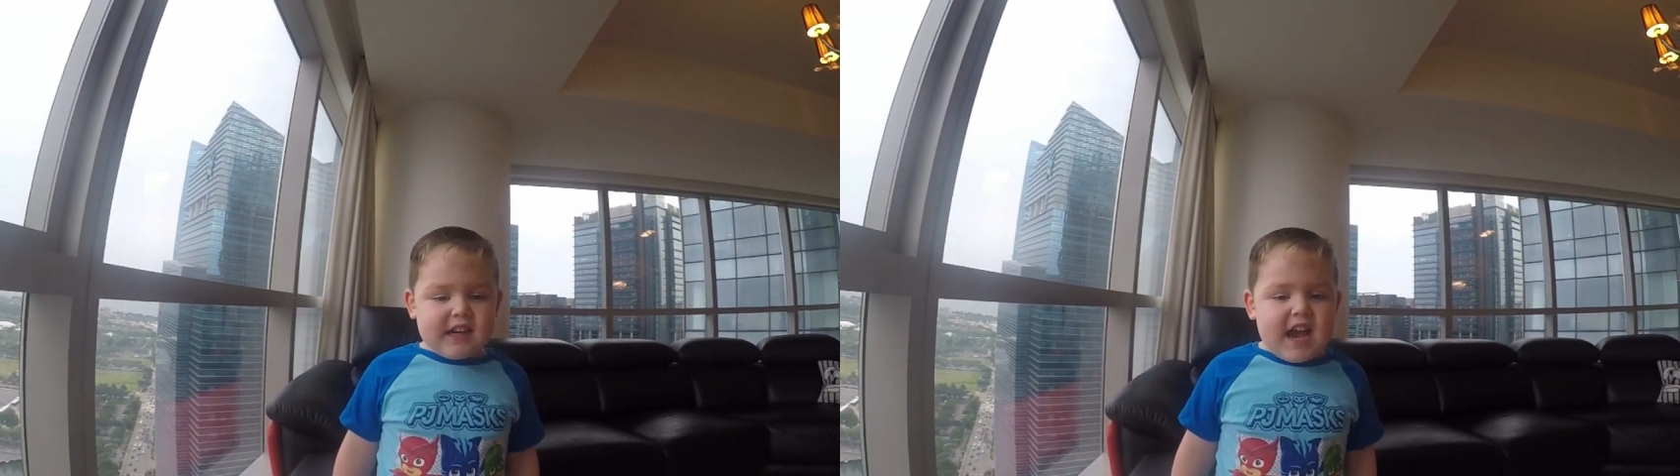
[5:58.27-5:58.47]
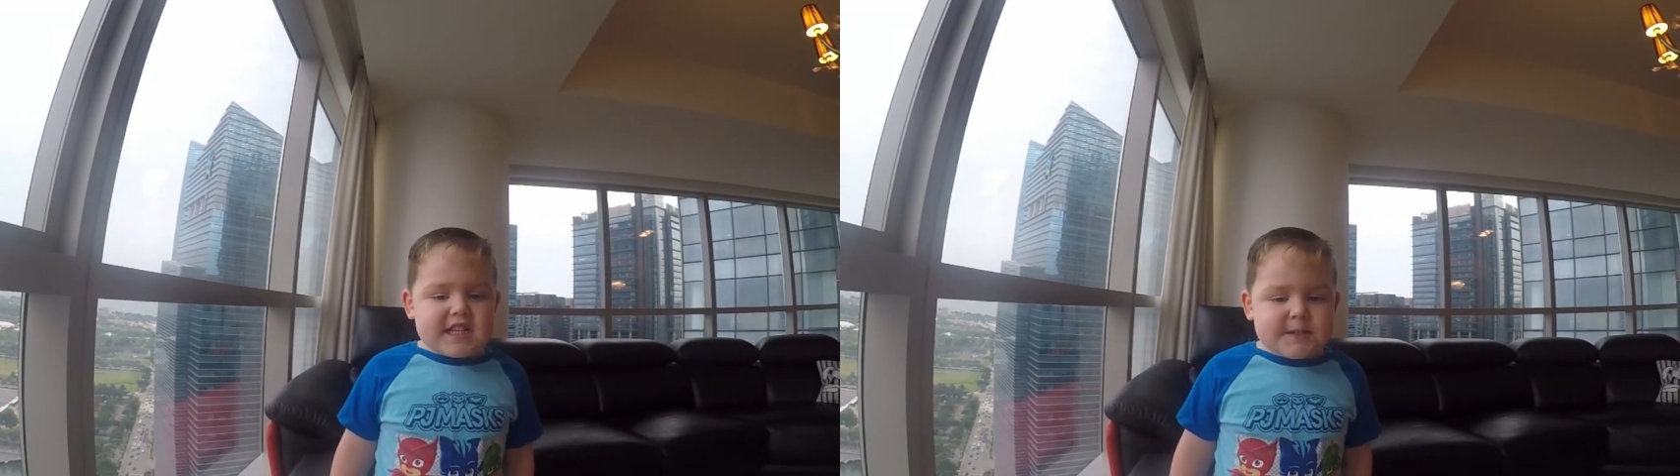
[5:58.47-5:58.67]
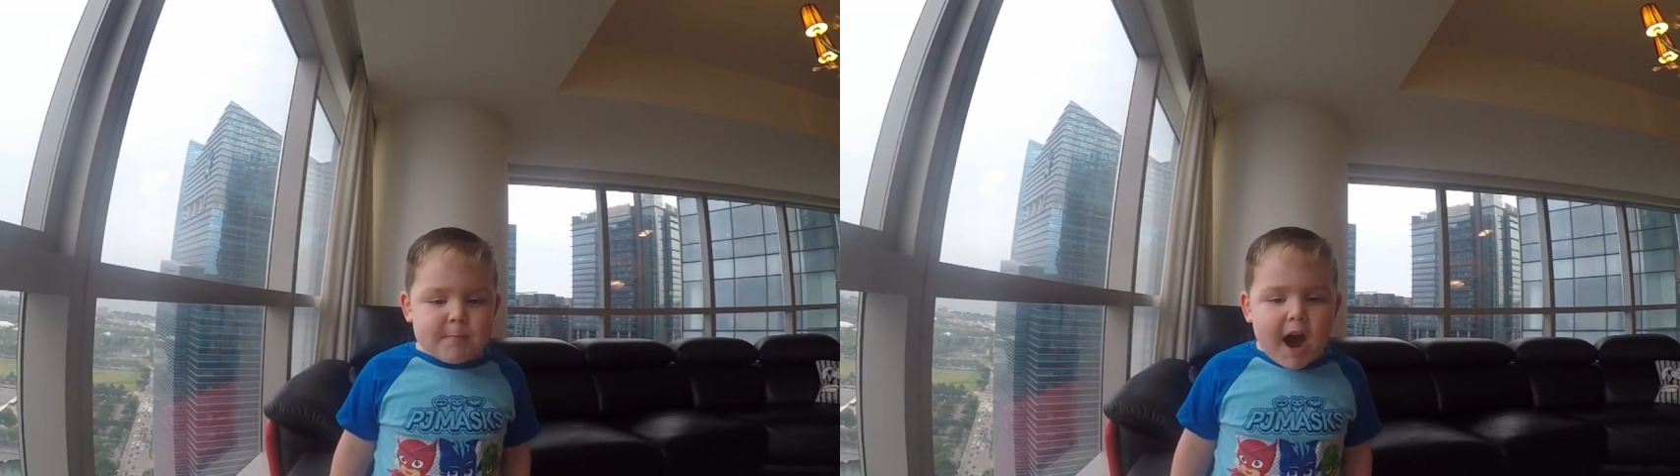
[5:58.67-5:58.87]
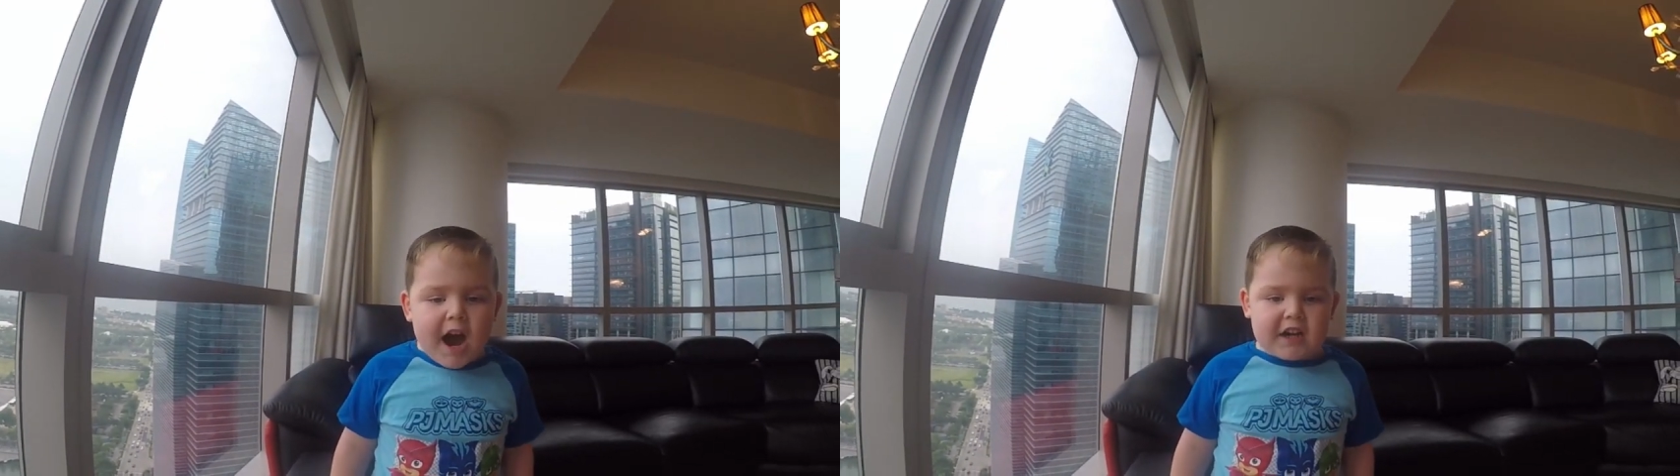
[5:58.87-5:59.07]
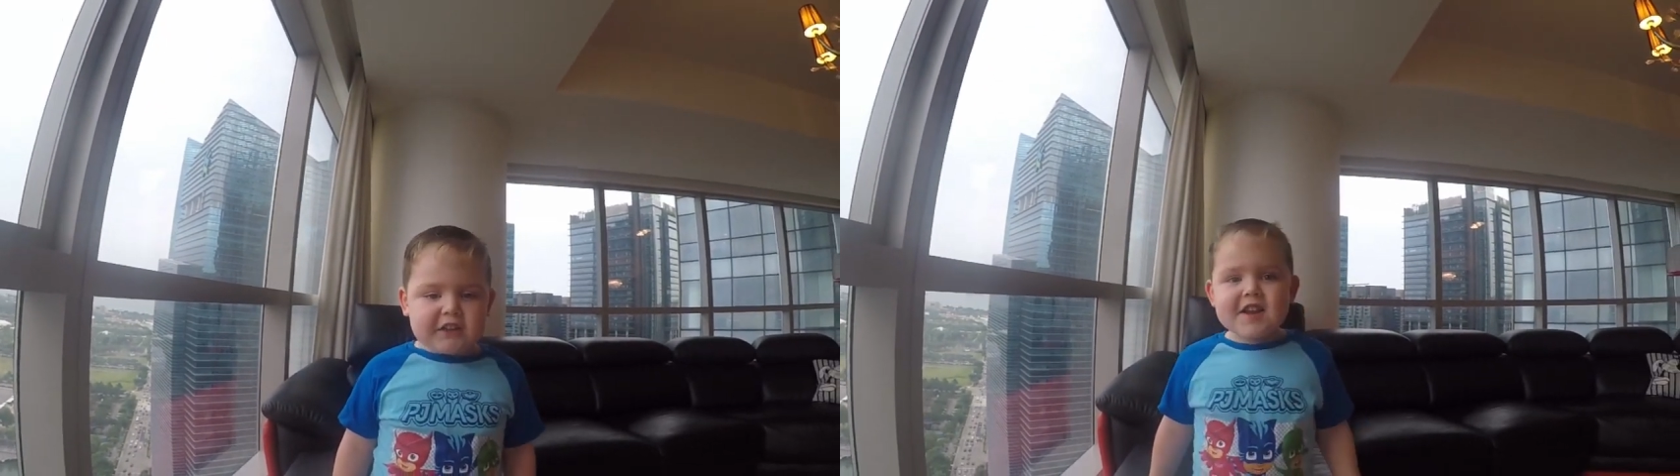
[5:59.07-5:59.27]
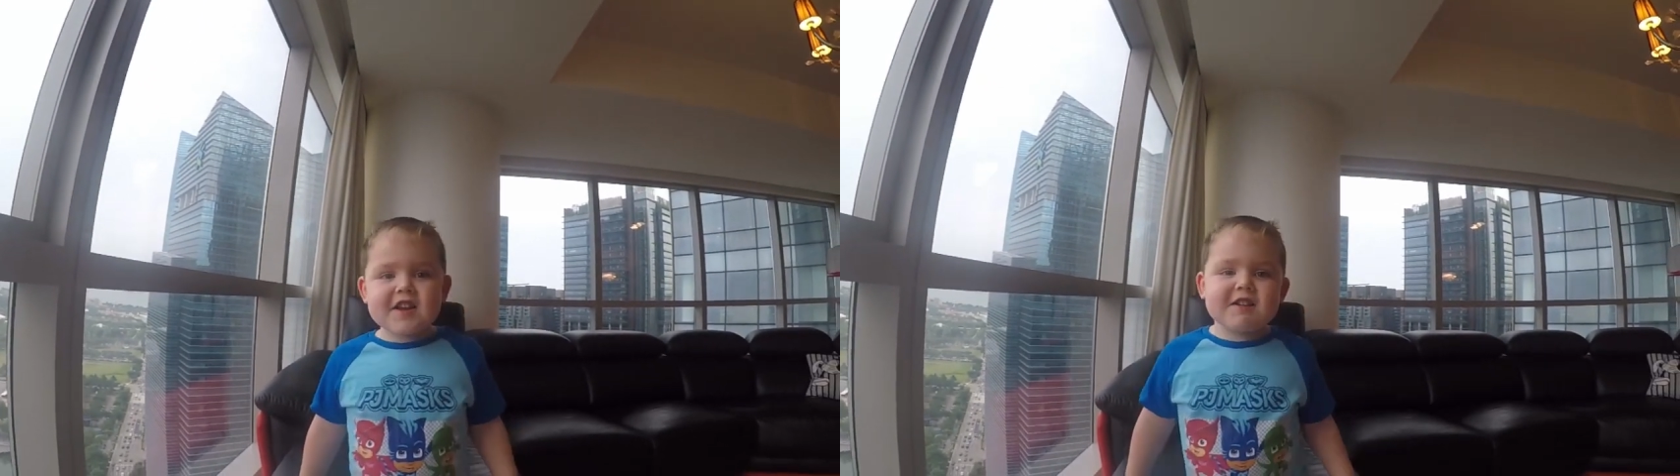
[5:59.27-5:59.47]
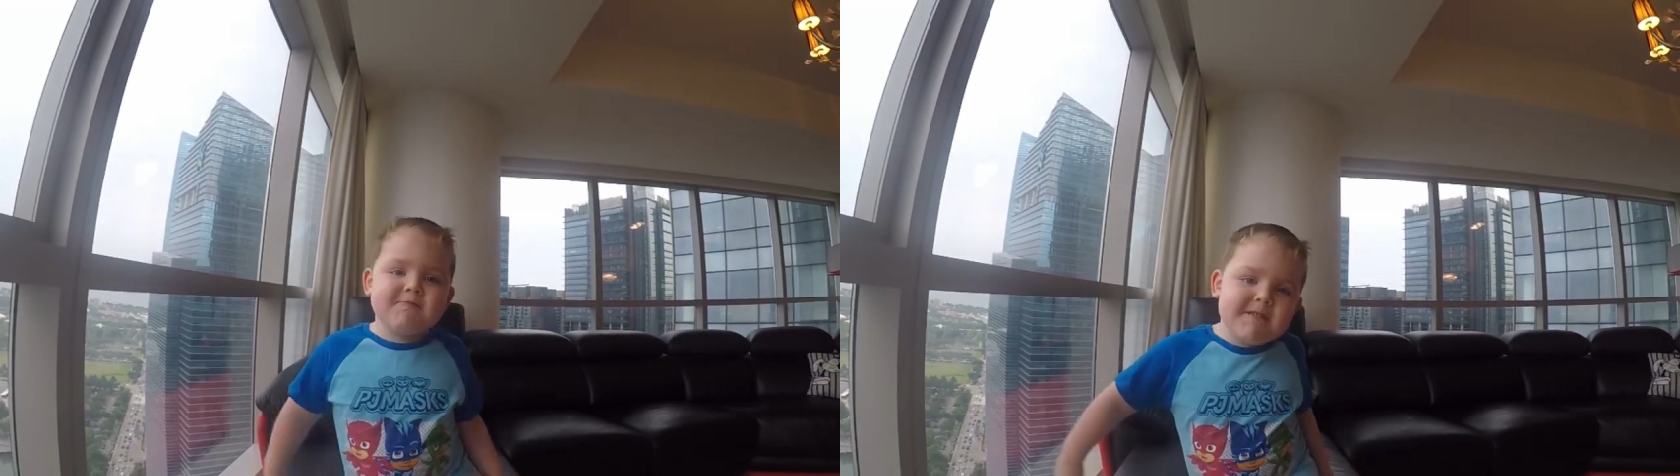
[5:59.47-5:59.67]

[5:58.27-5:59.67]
get smart.